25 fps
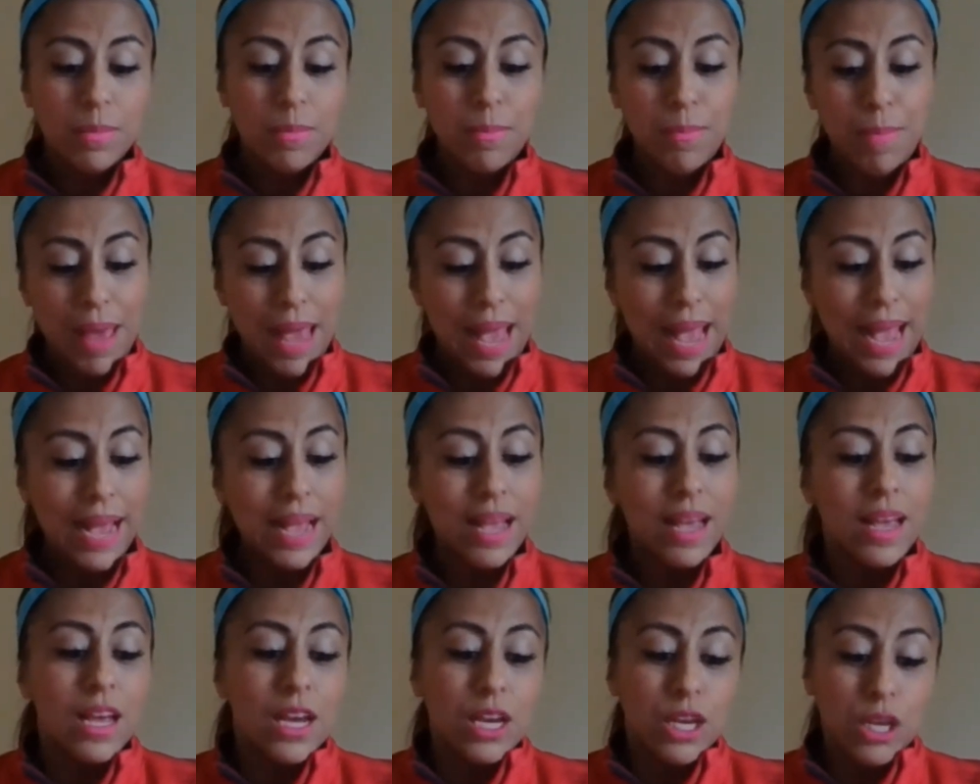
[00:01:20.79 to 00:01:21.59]

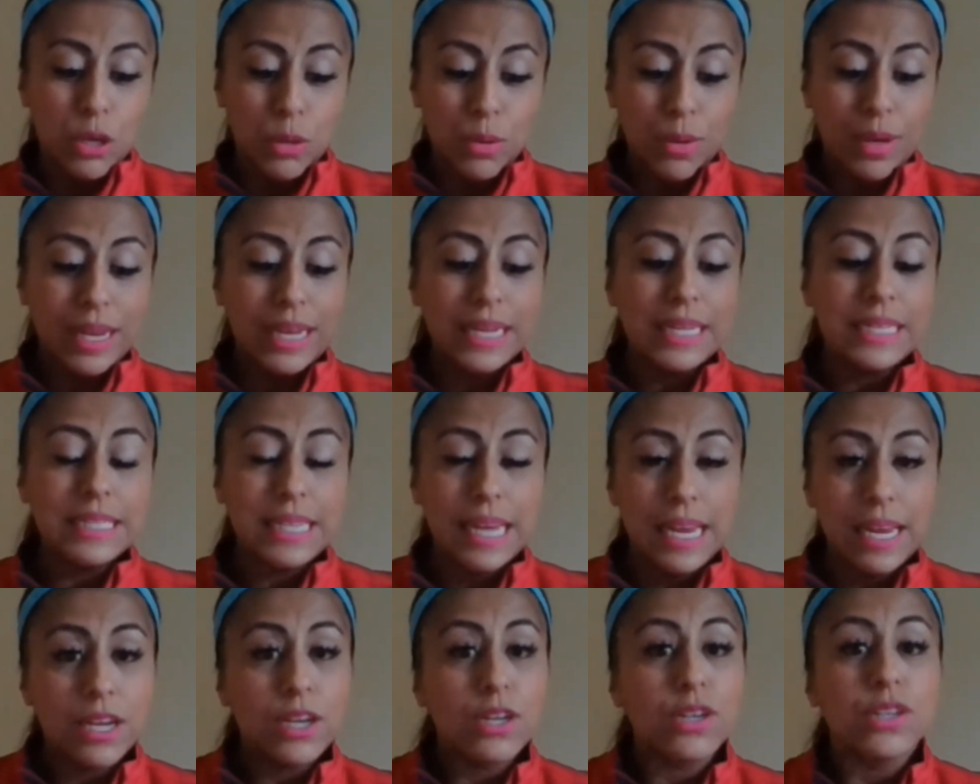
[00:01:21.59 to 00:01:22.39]
May, you can
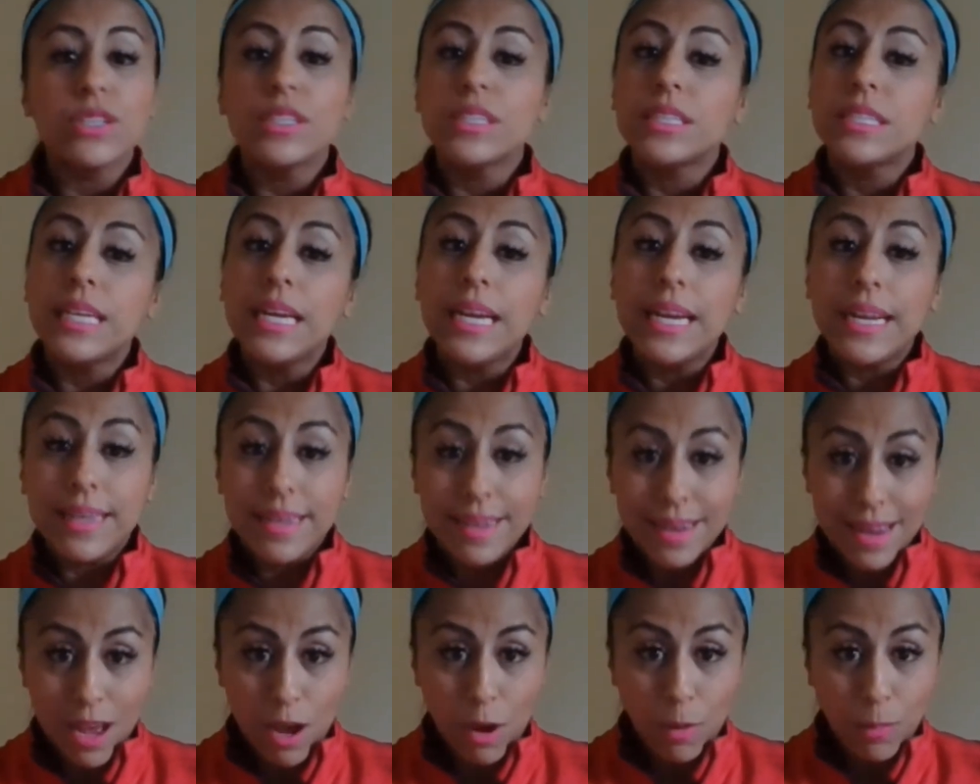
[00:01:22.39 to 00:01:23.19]
take your
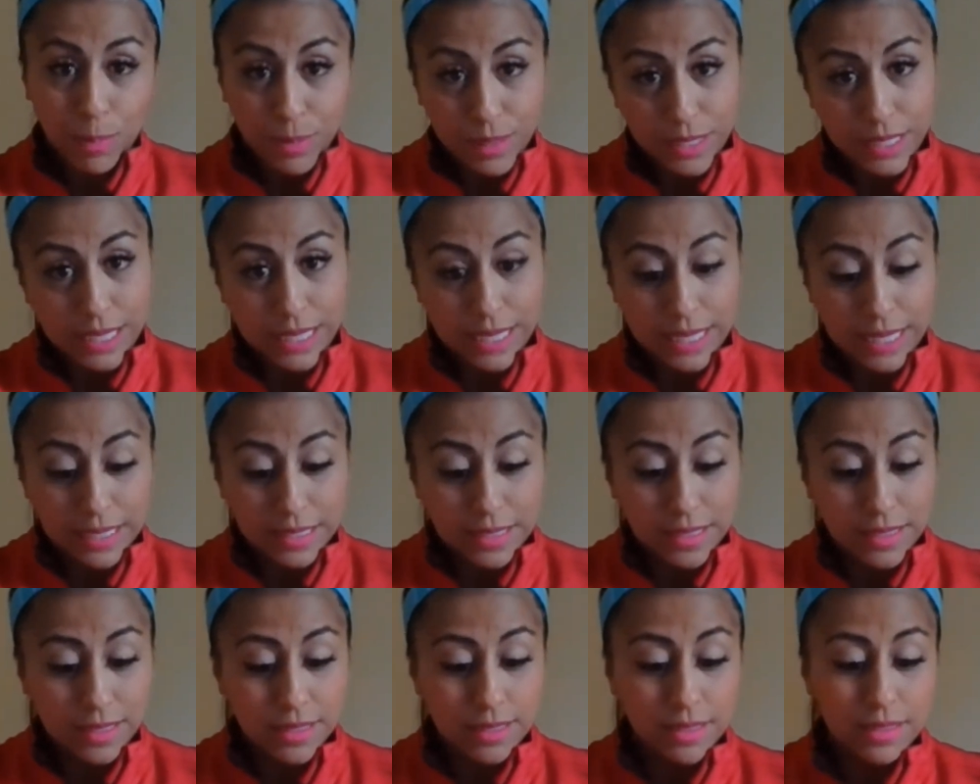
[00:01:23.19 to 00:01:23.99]
seat now,
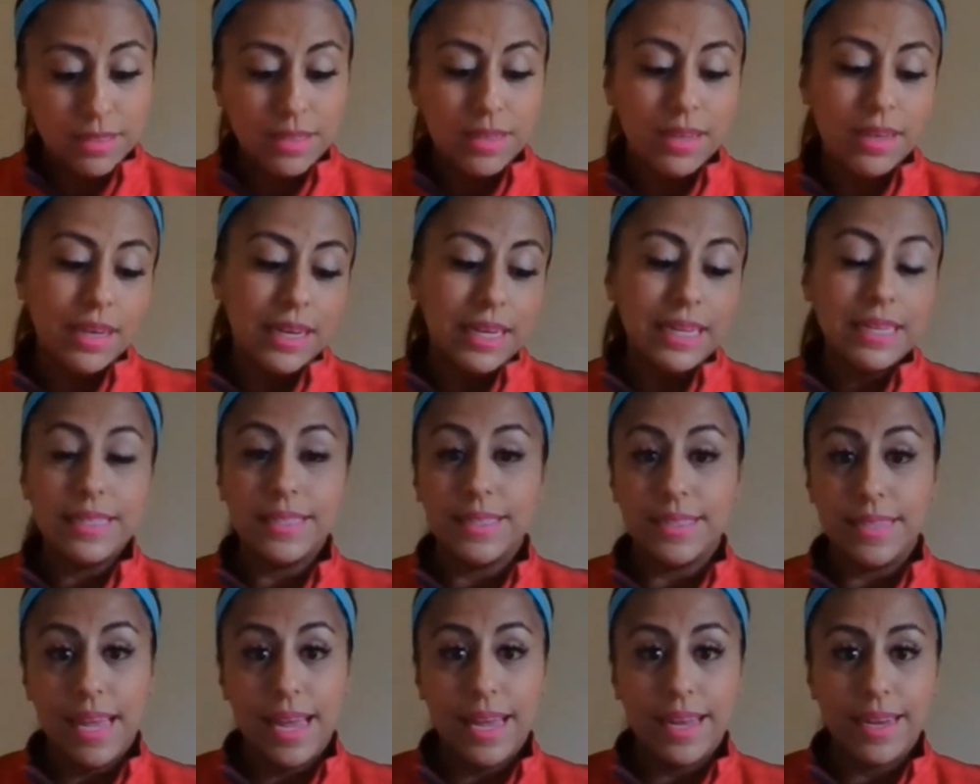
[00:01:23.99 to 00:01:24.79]
please, he
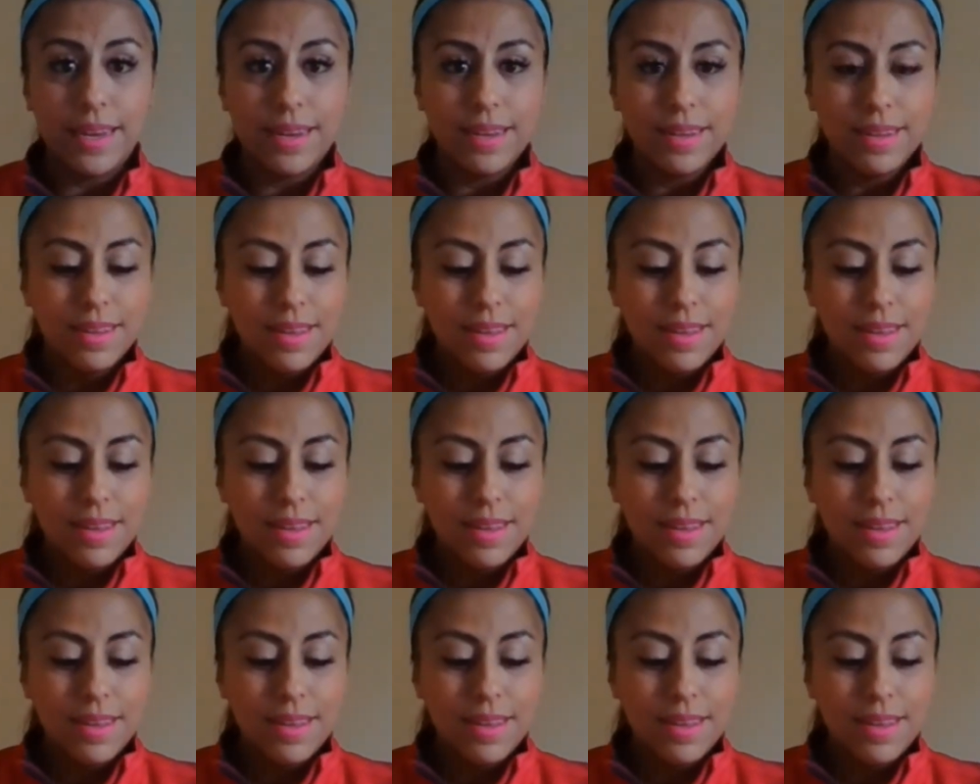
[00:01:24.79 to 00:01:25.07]
said.